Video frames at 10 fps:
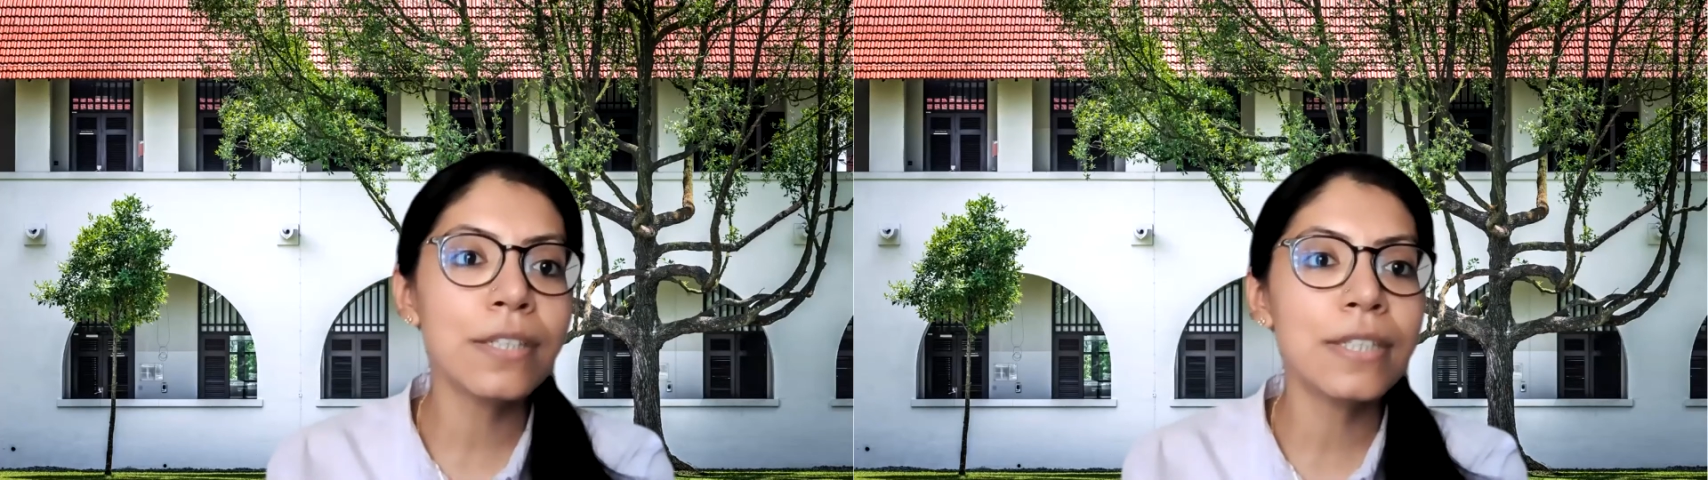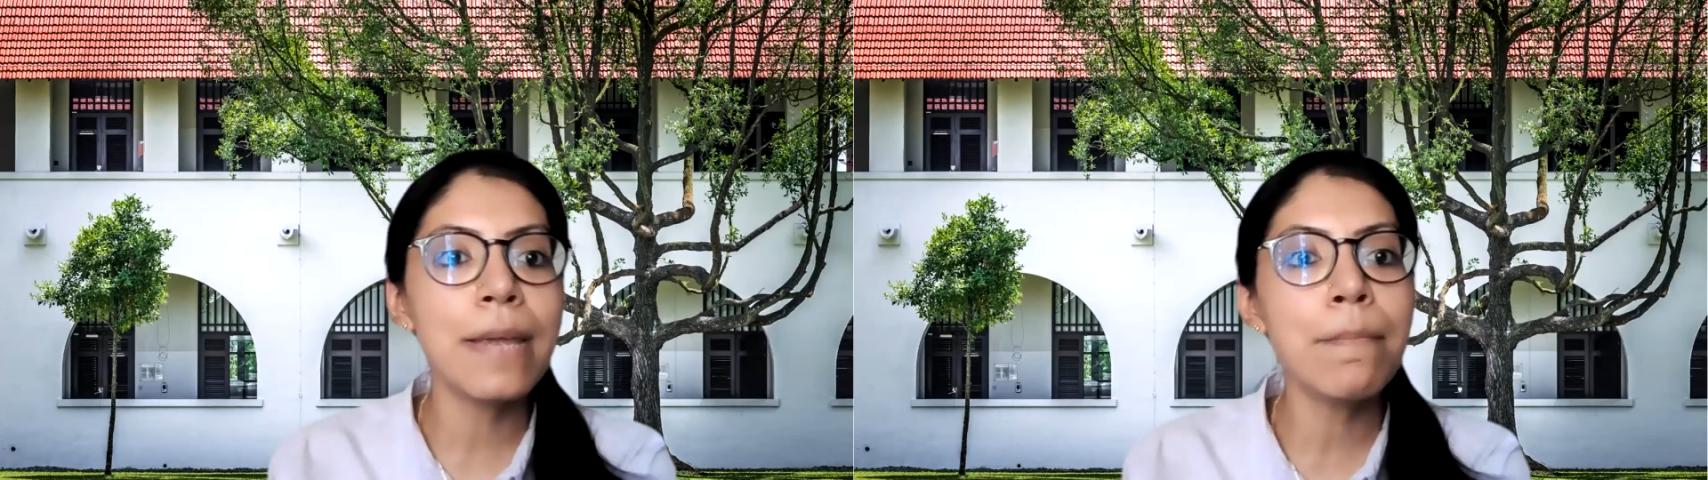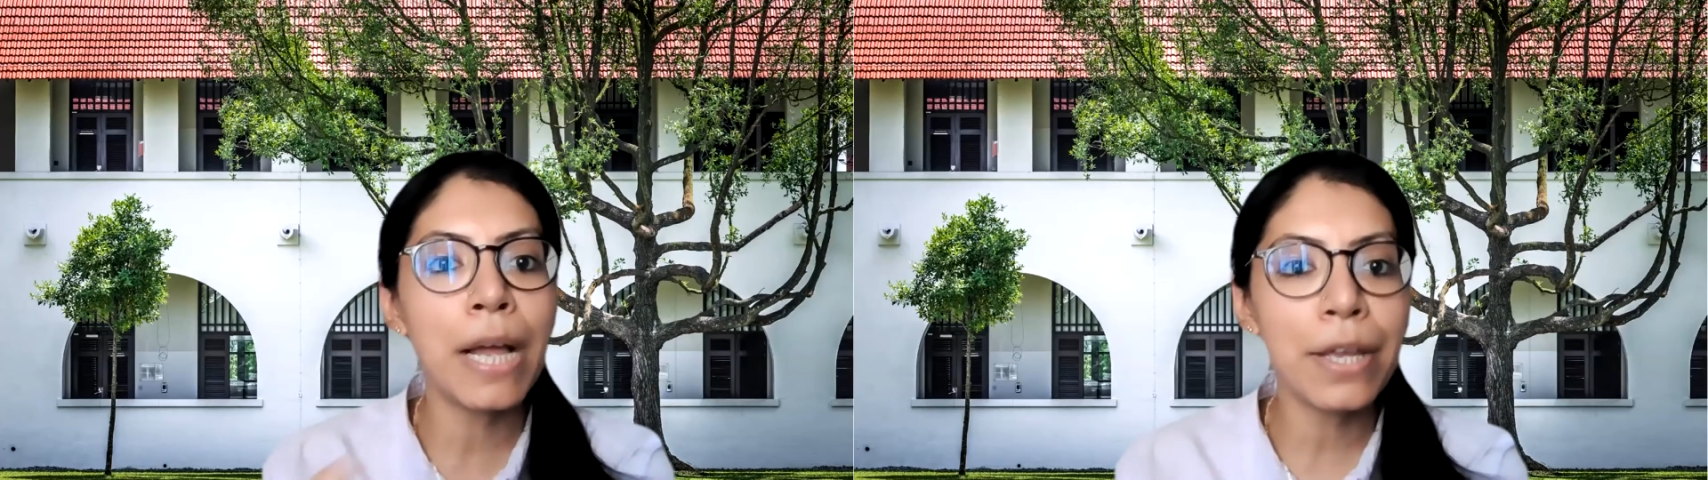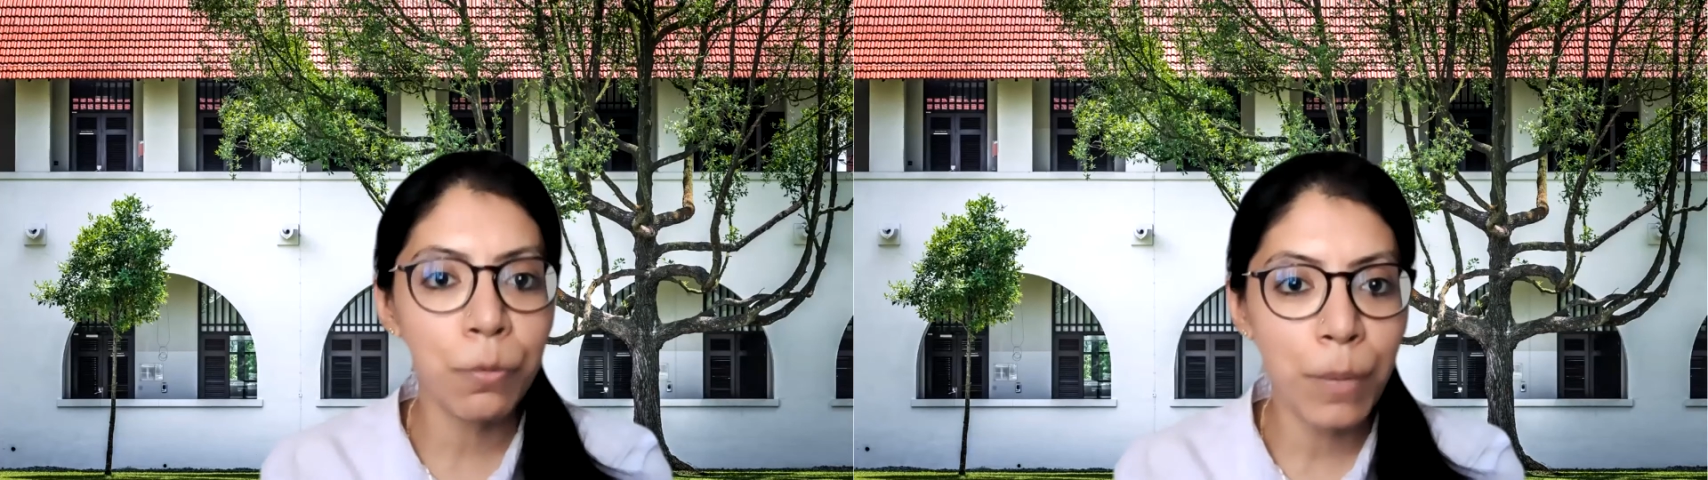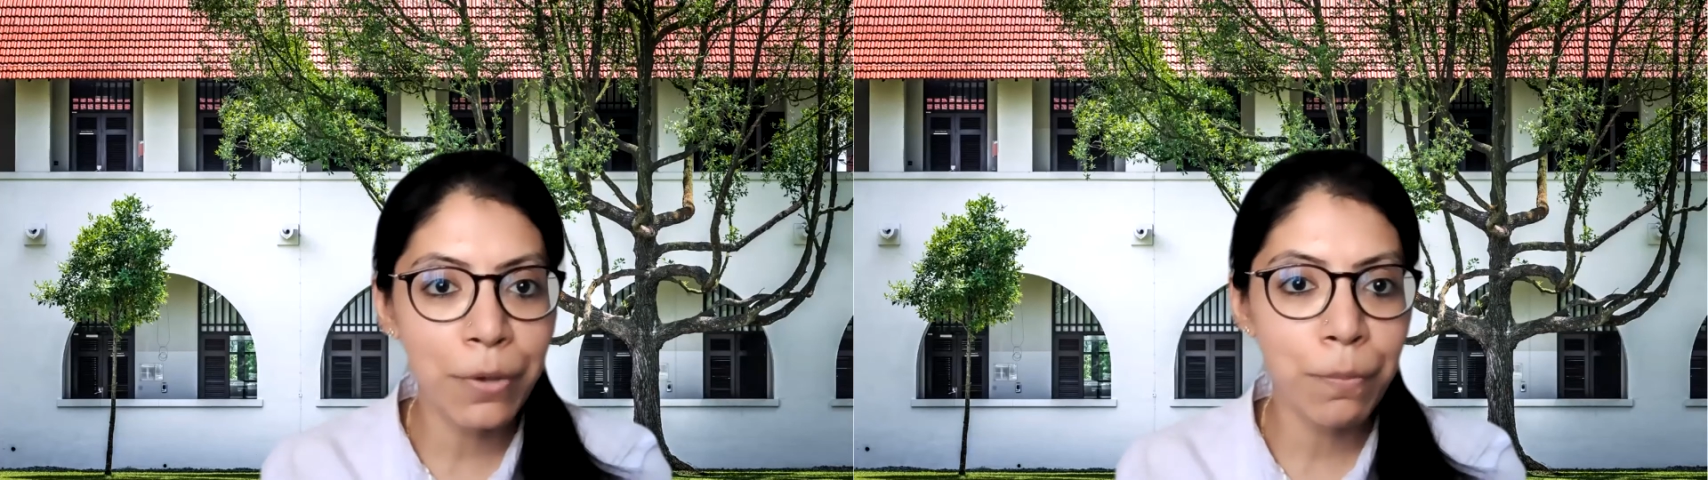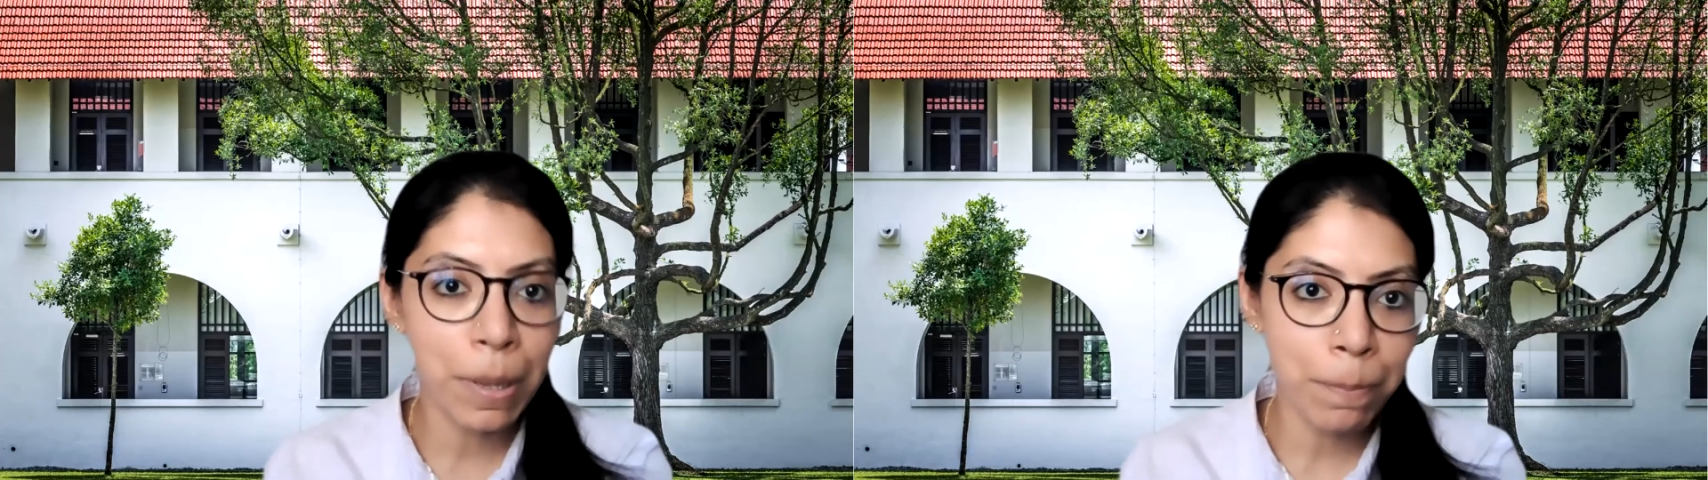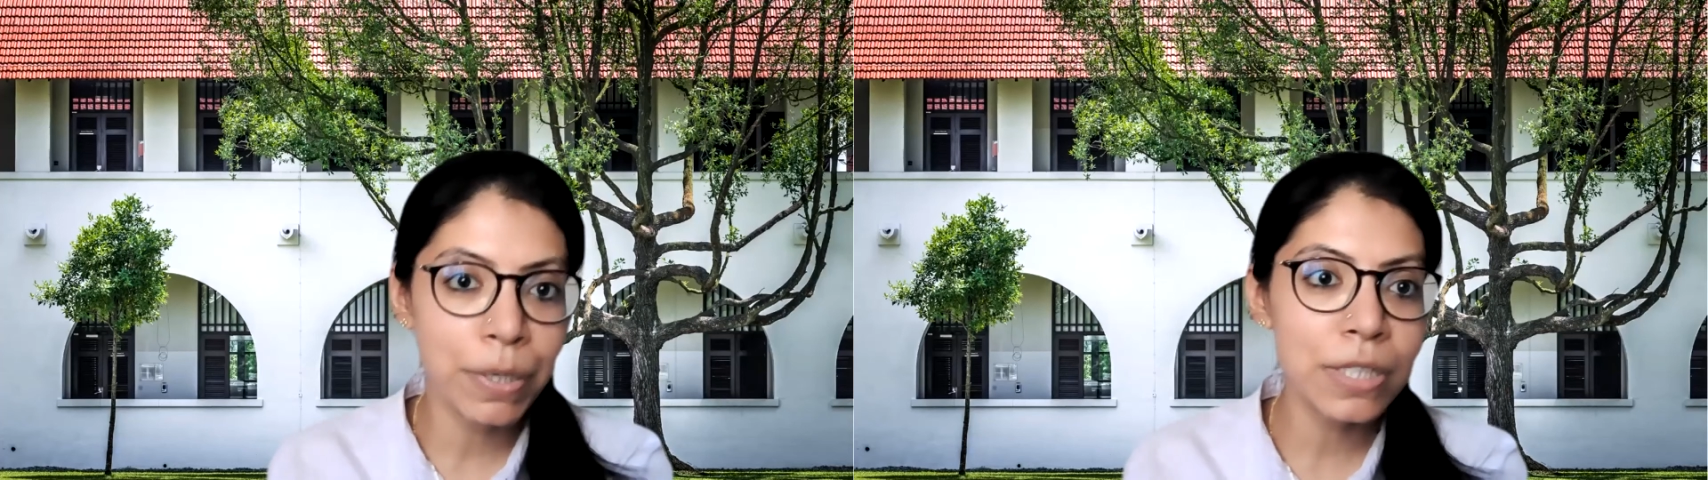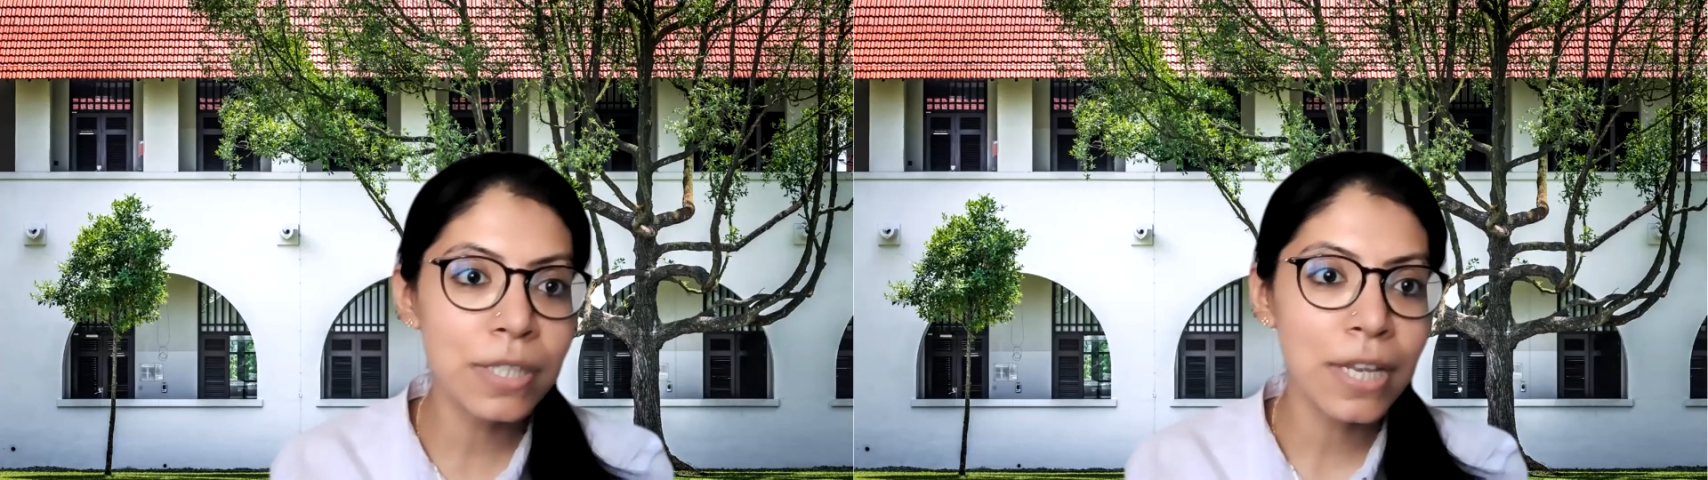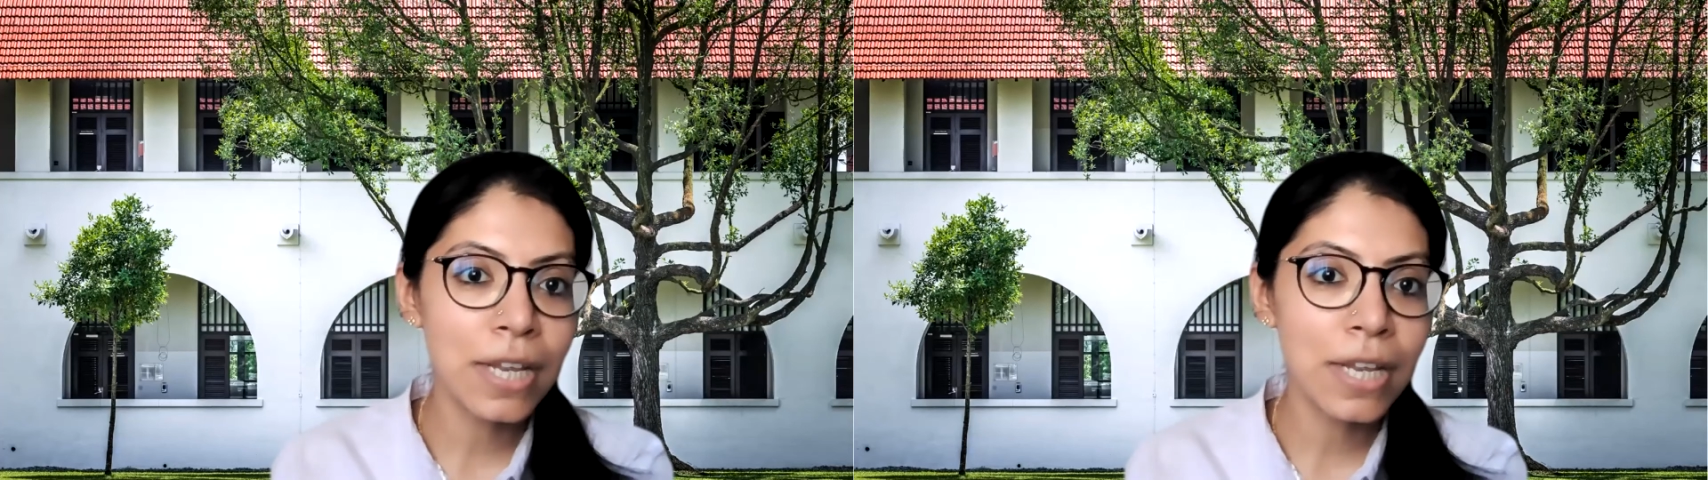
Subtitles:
same microbiome members,